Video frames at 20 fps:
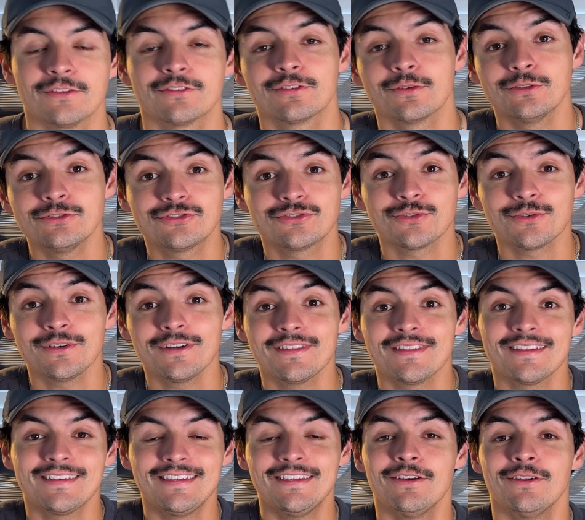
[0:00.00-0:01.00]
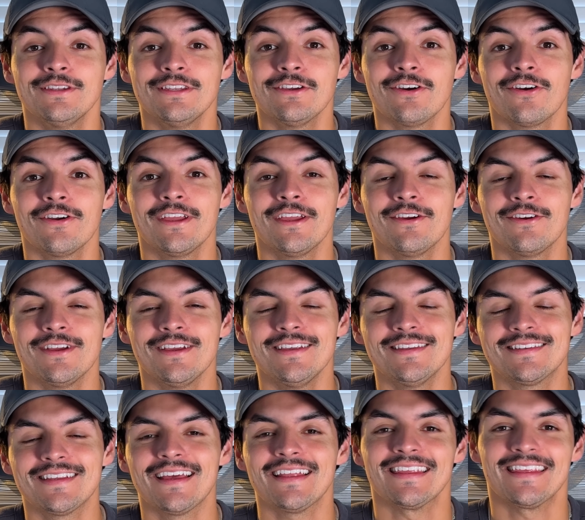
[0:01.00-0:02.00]
So in short, the T L D R here
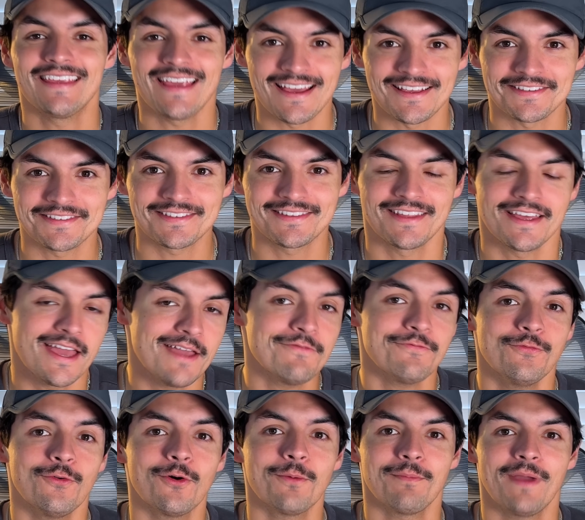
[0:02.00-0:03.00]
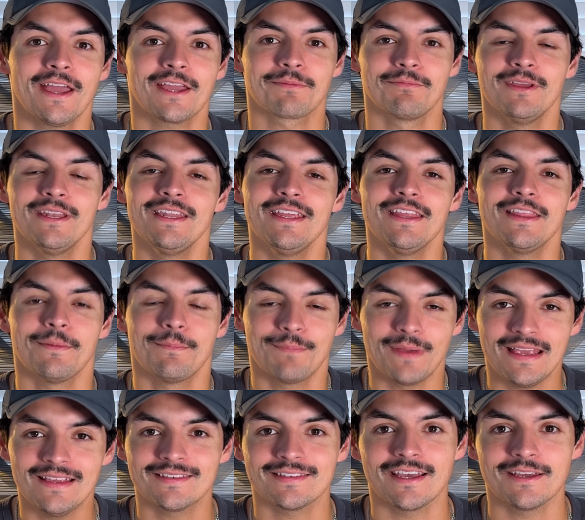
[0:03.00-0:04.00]
is that yes, the M four Mac Mini, the
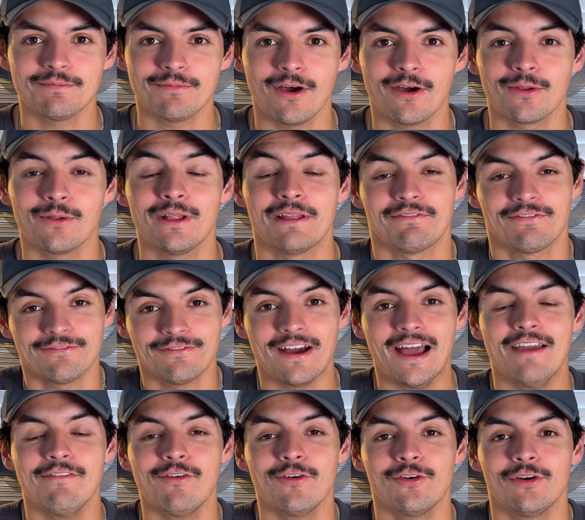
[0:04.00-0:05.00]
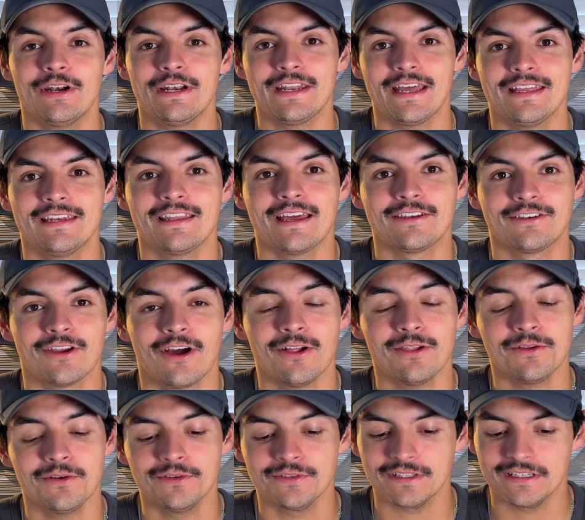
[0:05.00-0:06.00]
baseline model at five hundred ninety-nine
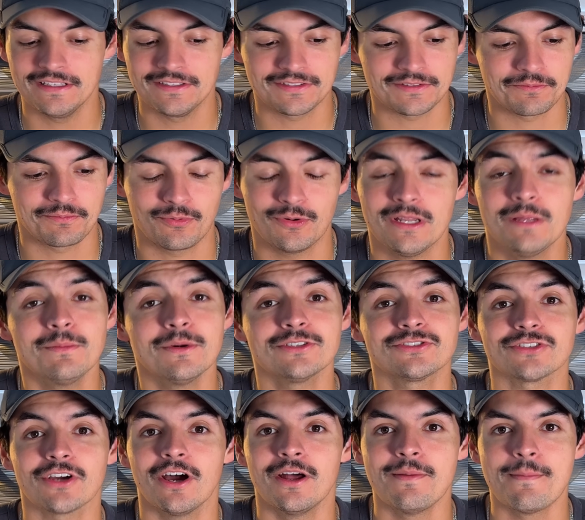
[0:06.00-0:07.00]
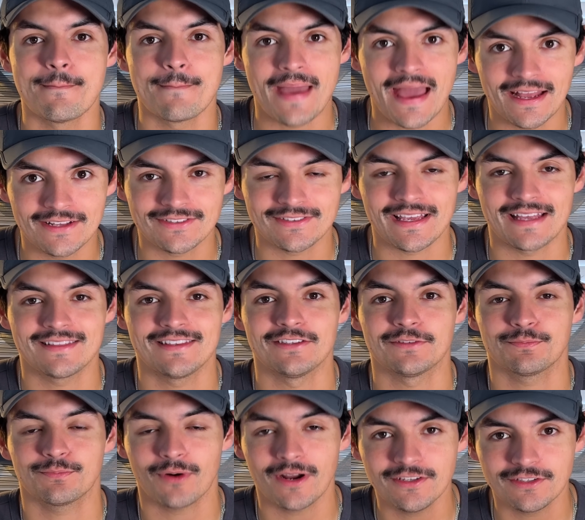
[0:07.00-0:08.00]
dollars is pretty much unmatched at
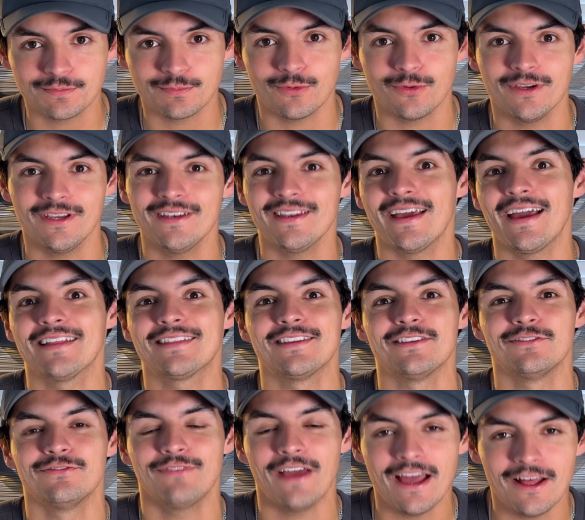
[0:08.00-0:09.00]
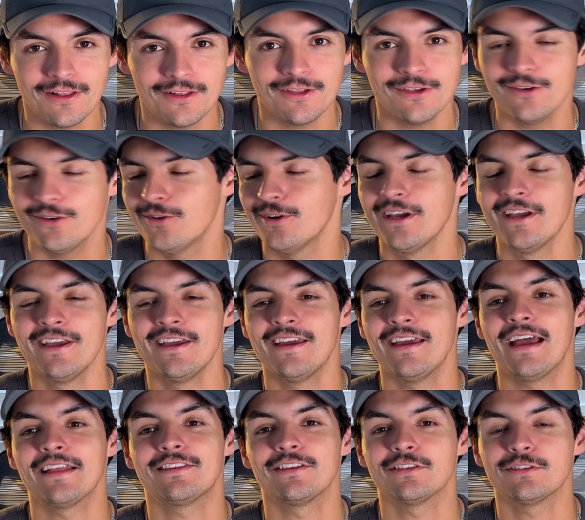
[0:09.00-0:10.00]
this price point, at this value,
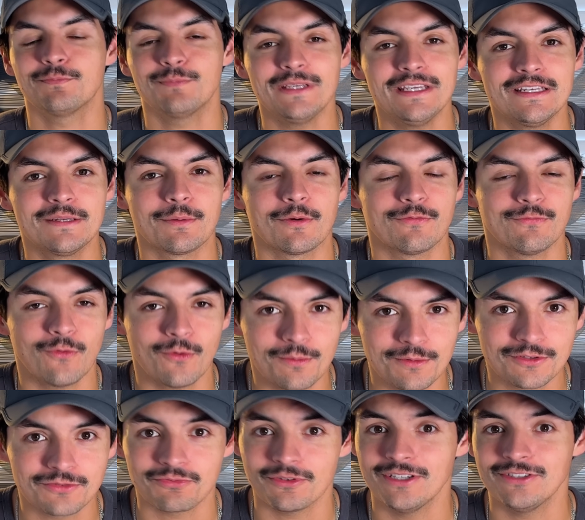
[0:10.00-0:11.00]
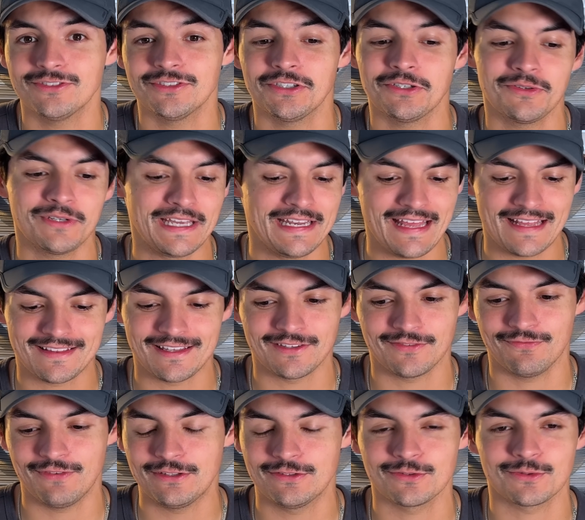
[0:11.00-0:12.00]
at the speed to performance ratio, and at this
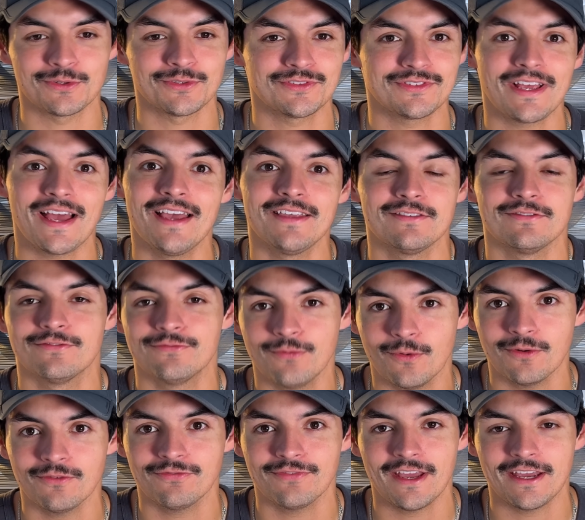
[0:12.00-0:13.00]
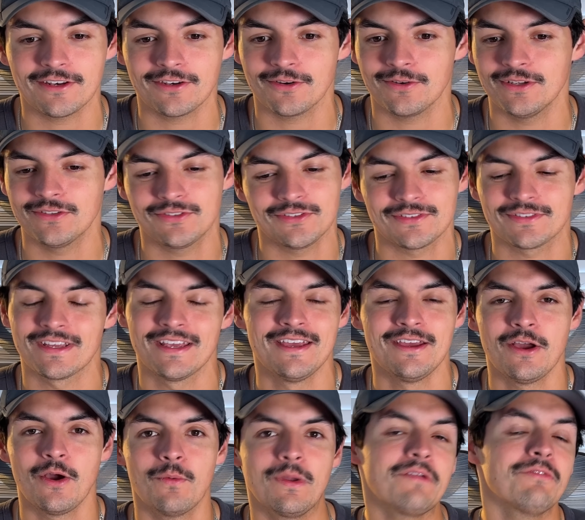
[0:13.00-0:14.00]
physical size and form factor. It's just,
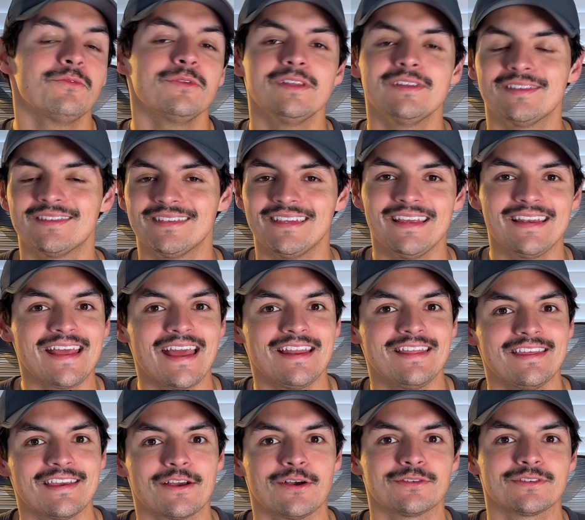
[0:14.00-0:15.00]
we haven't really seen anything